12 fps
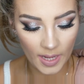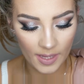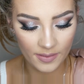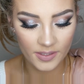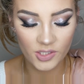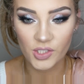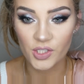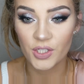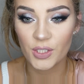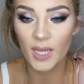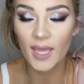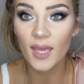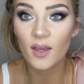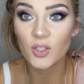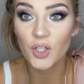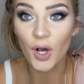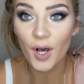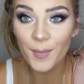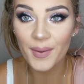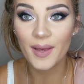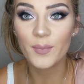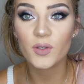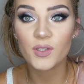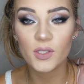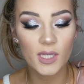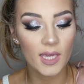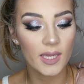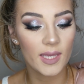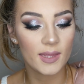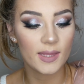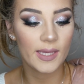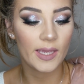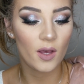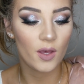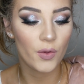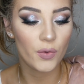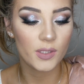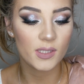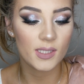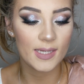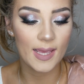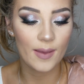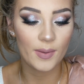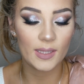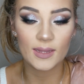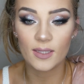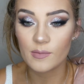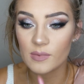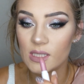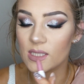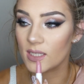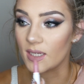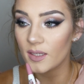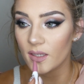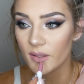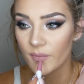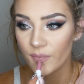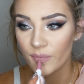And then just on top, I'm also taking the Oh Snap lipstick.